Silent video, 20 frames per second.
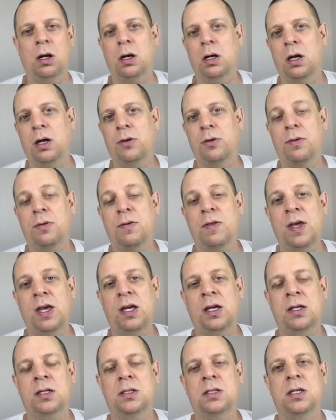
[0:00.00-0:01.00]
other
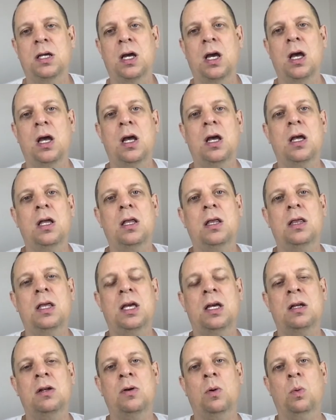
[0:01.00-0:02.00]
things,
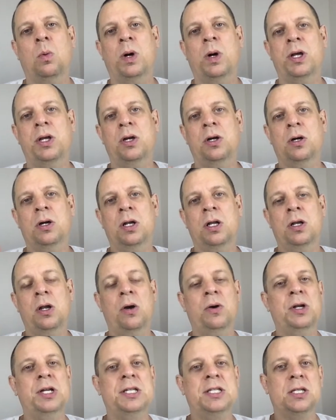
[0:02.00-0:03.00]
then what you're going to
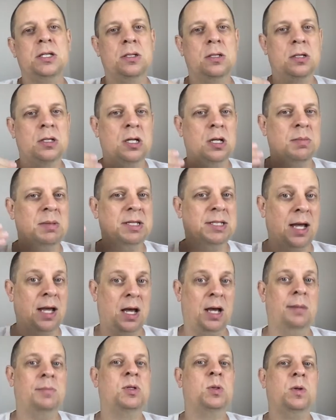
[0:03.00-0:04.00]
notice is there's going to be
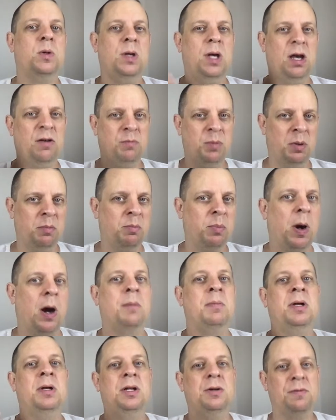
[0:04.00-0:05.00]
times where you have
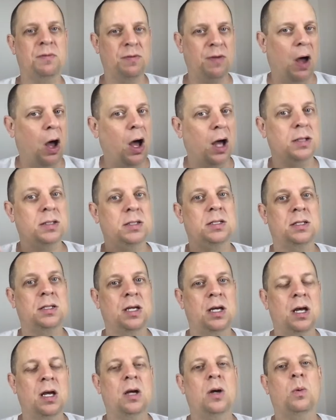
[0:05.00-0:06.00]
bombardment of thoughts,
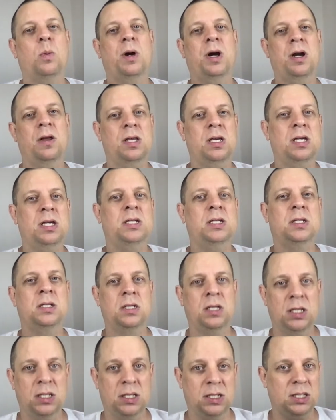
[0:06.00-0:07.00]
where
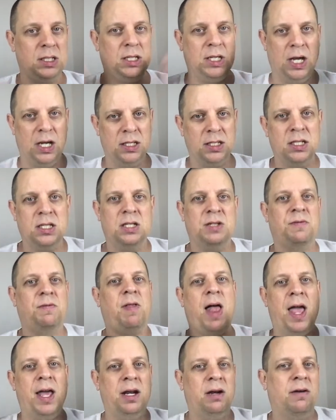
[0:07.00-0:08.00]
this dust is
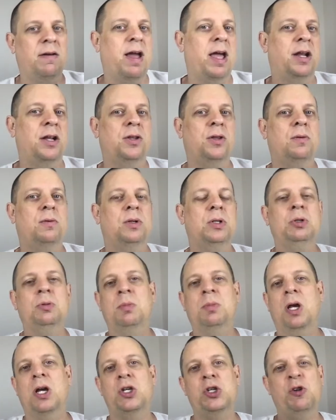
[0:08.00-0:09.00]
flying around in the
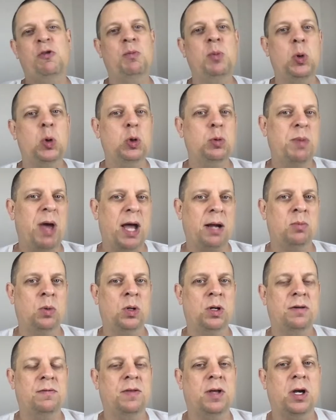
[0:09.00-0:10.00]
room because you've pulled back
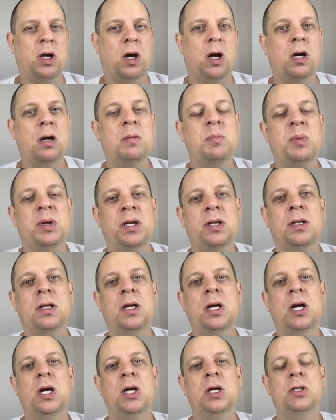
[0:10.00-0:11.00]
more of the carpet.
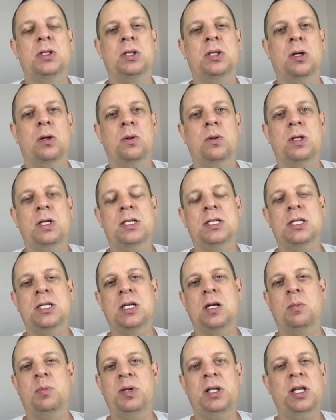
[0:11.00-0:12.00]
So this is
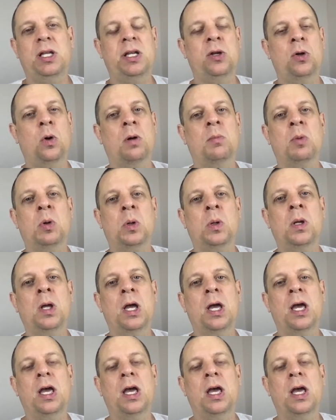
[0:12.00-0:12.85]
completely normal.